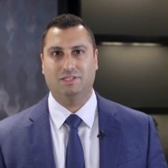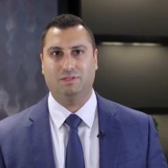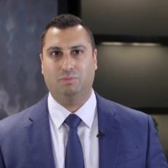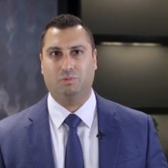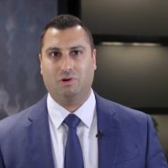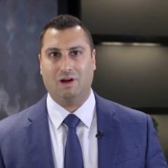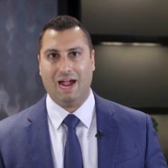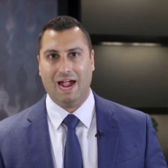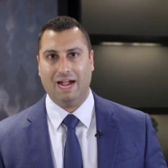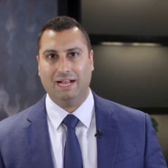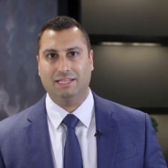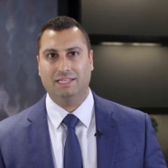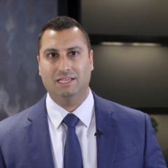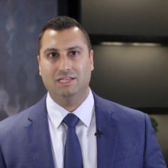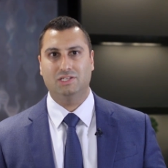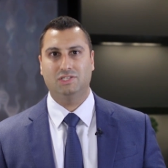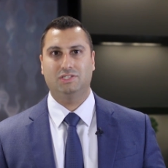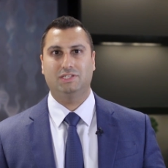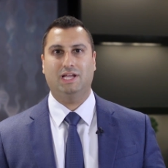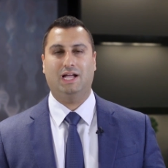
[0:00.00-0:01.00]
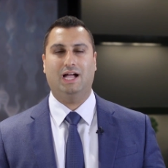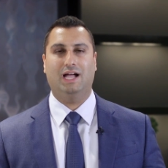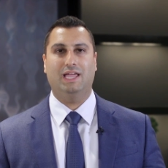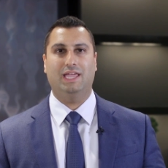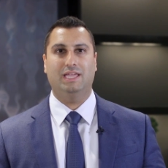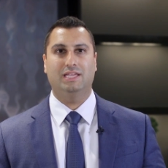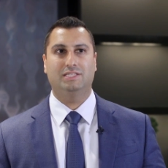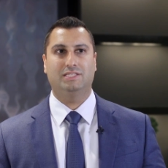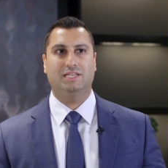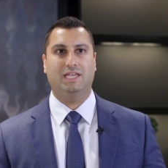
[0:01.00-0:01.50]
at the practice
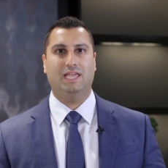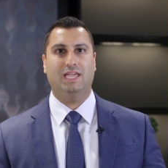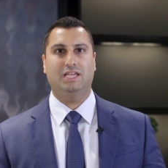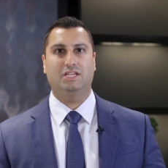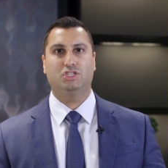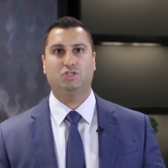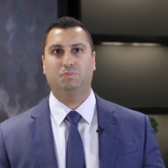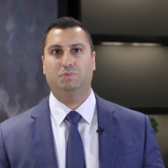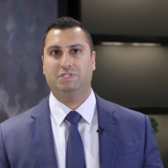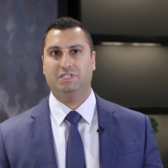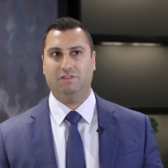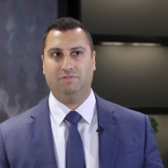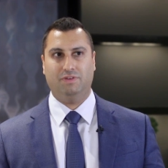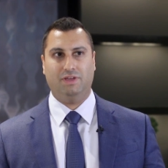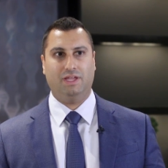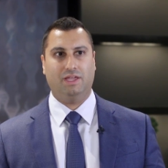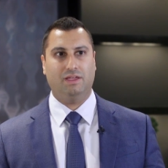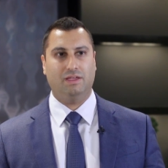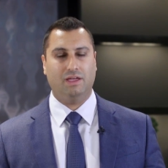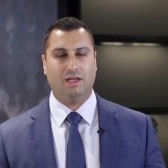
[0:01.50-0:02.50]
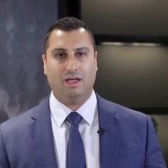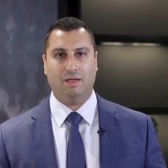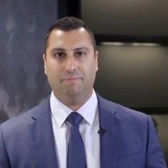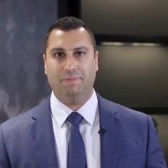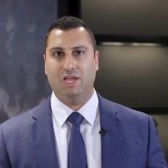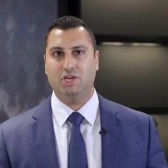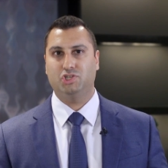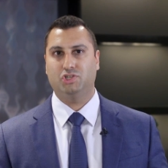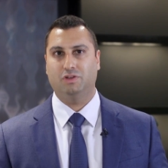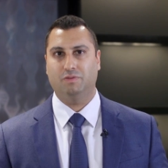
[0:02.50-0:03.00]
is a specific
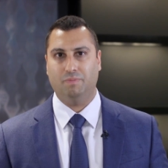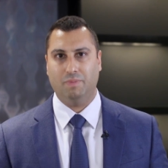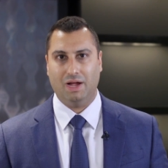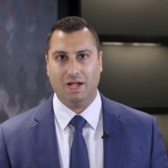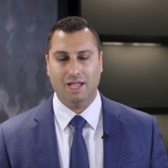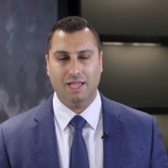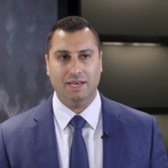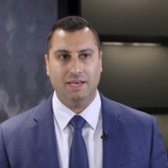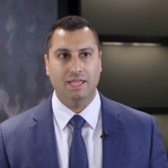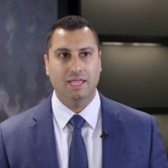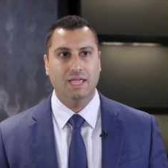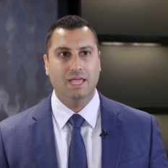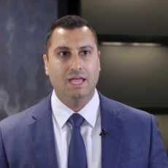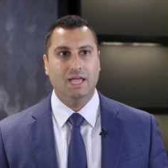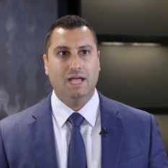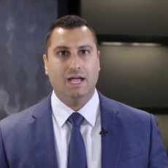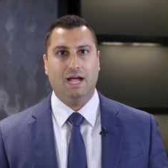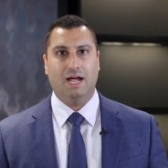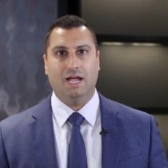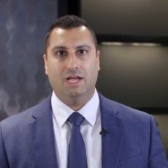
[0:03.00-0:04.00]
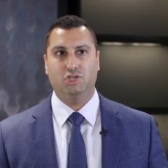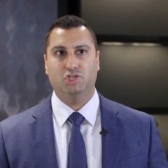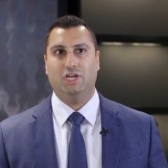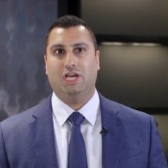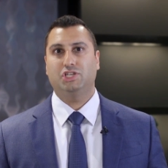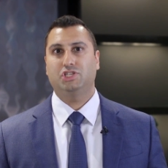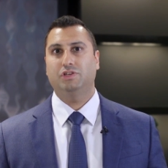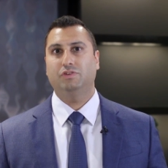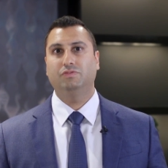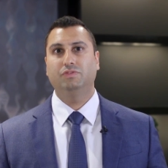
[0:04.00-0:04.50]
patient of mine. She
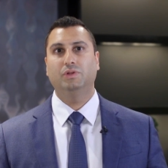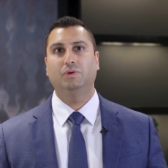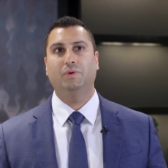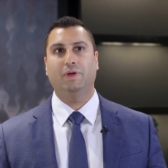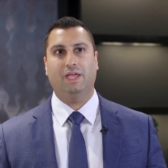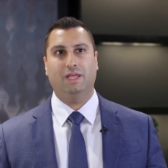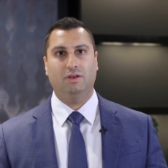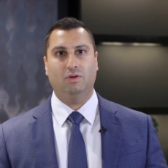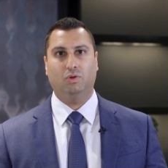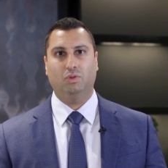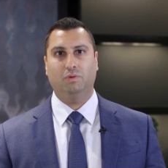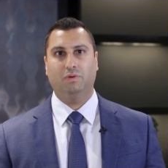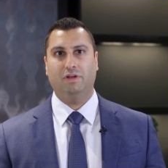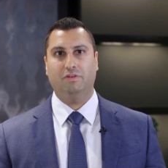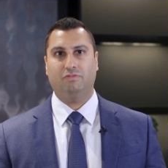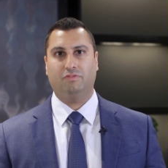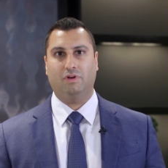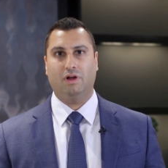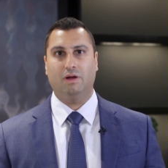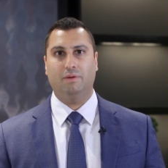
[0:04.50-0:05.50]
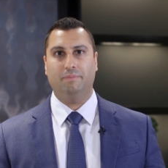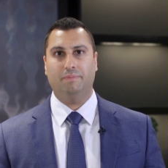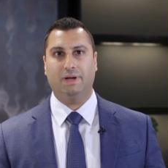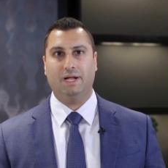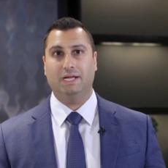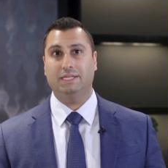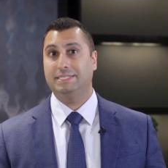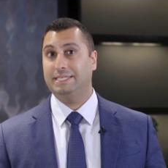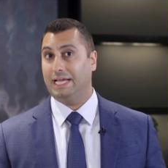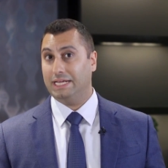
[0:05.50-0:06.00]
actually flew in all the way from
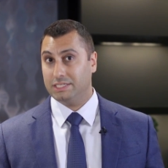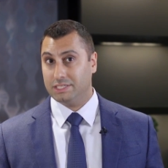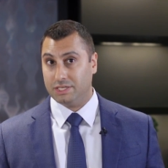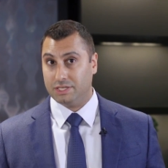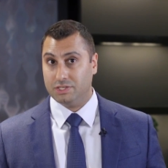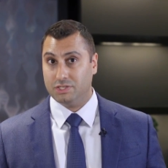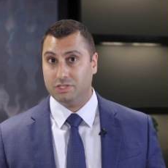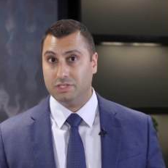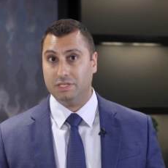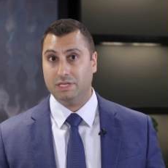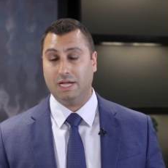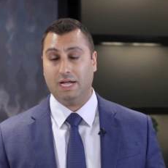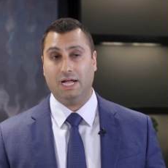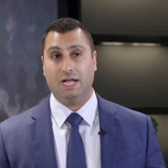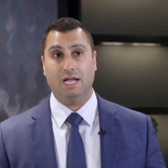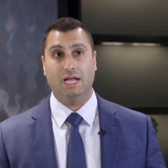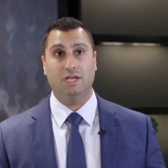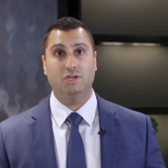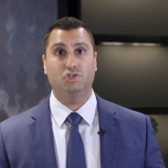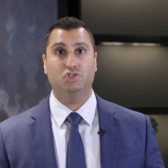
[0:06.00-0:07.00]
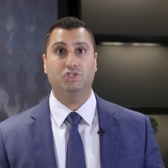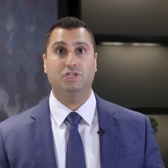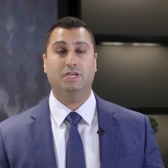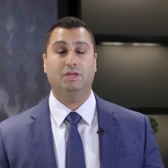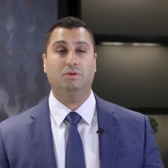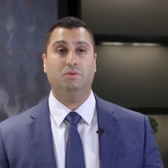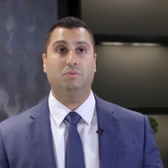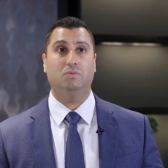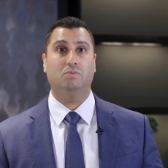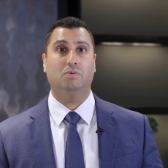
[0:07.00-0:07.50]
Texas.
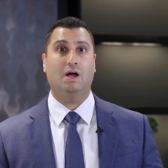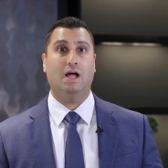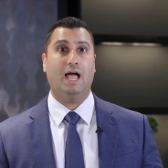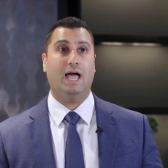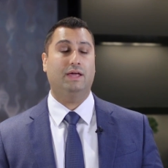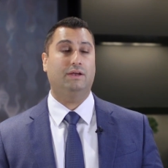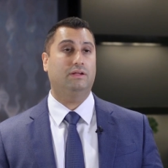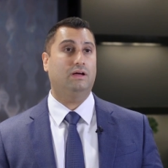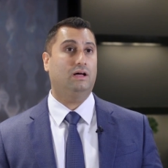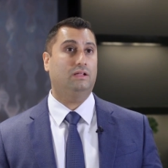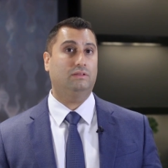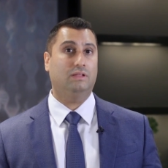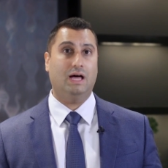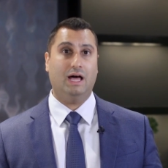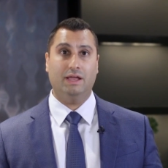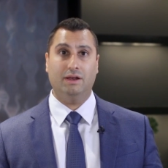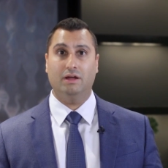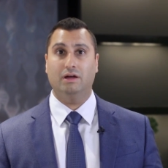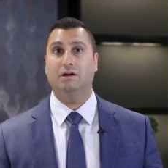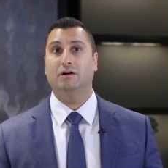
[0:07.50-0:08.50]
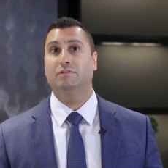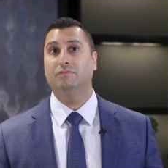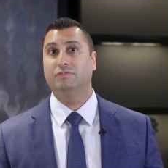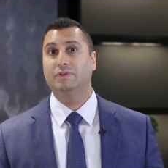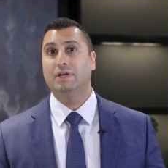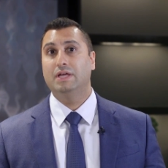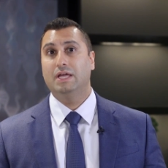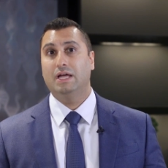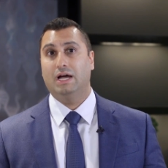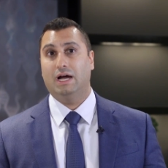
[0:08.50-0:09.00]
She had a lot of
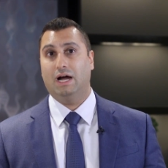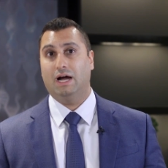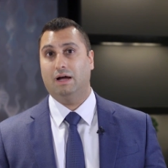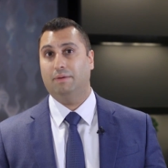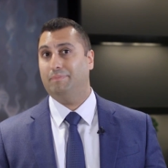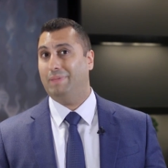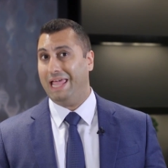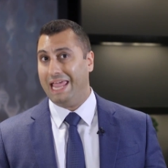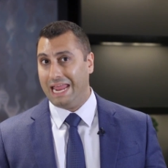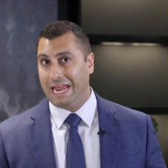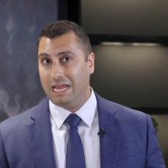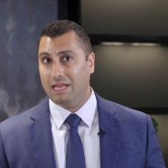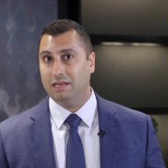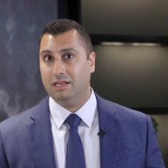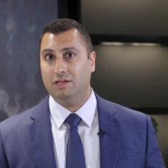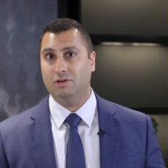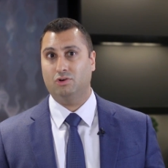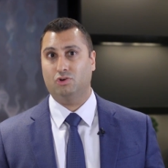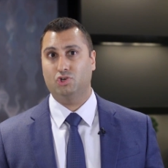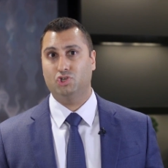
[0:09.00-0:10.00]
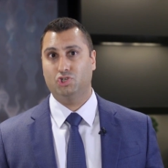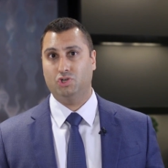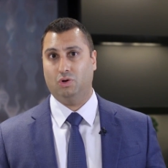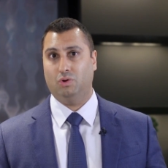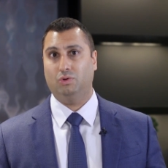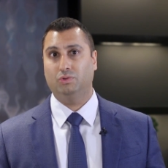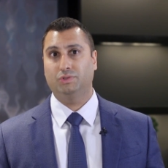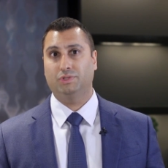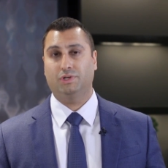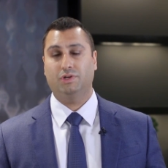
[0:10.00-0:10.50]
pain in her
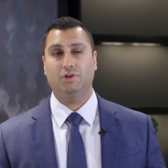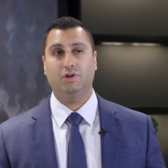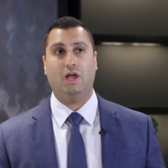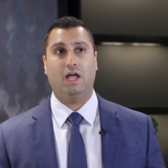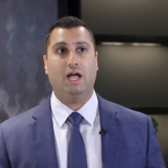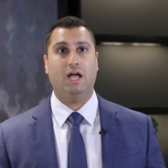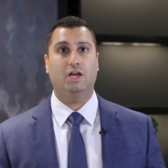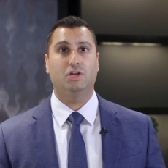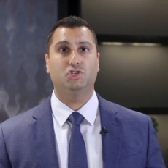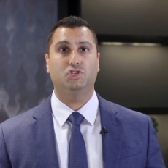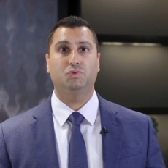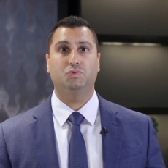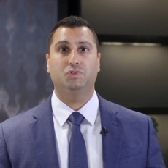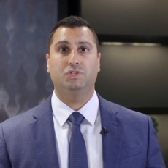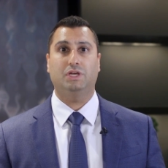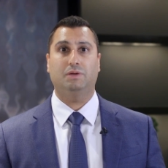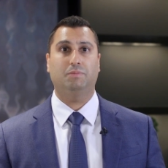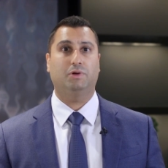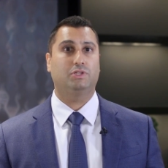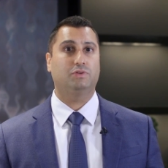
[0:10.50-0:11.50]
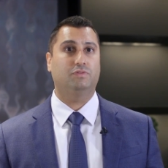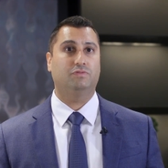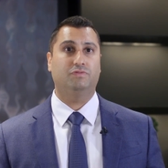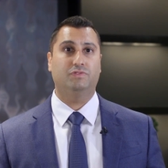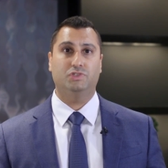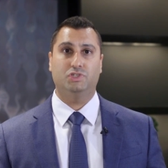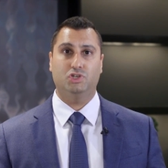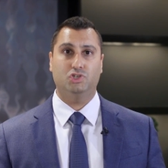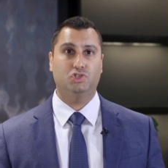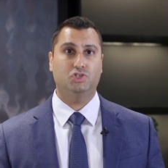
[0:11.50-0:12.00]
shoulder. She was seeing multiple
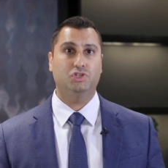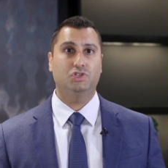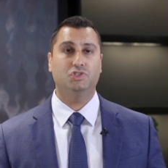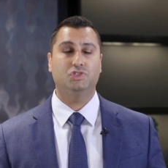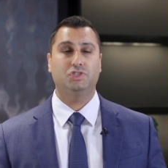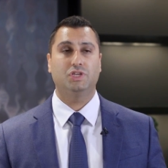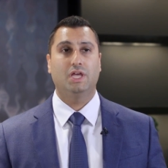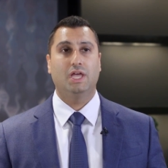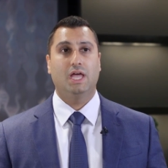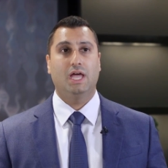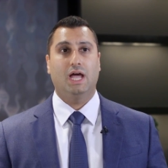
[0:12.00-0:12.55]
physicians